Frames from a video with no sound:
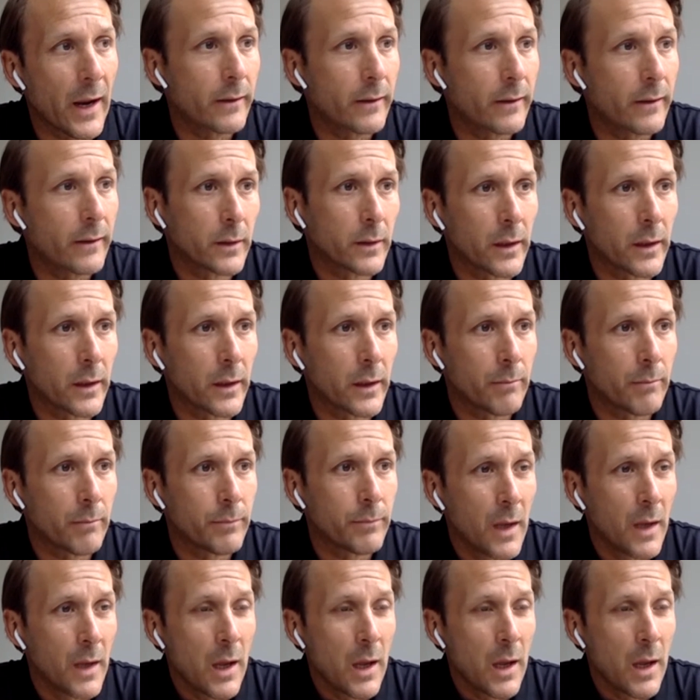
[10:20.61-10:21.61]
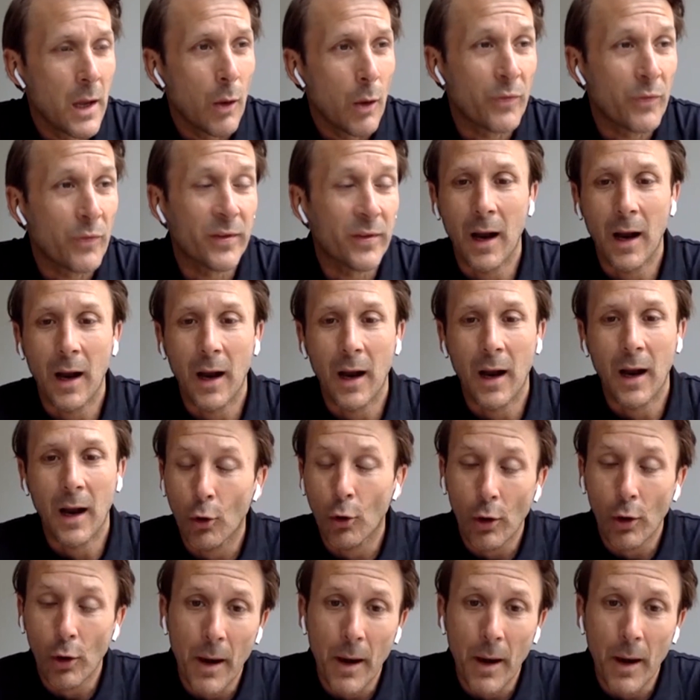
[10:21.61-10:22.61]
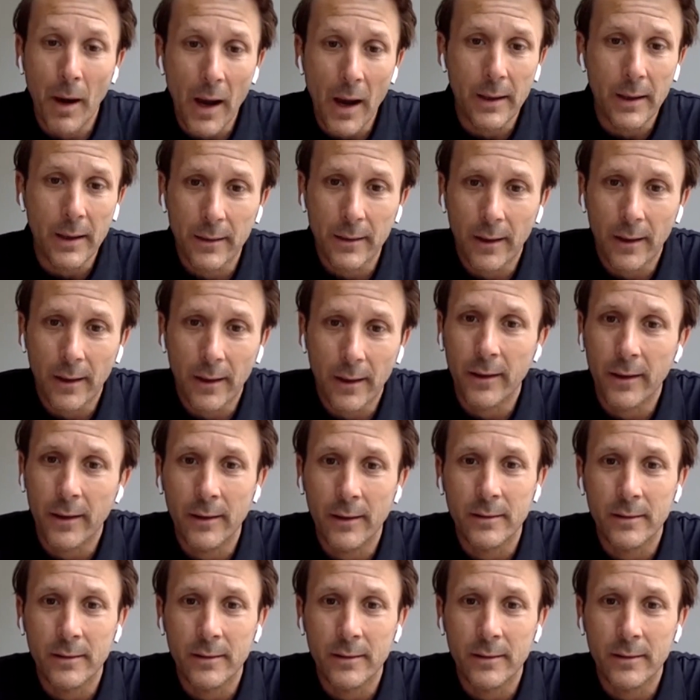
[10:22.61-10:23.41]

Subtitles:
again, we've seen Cazorla back.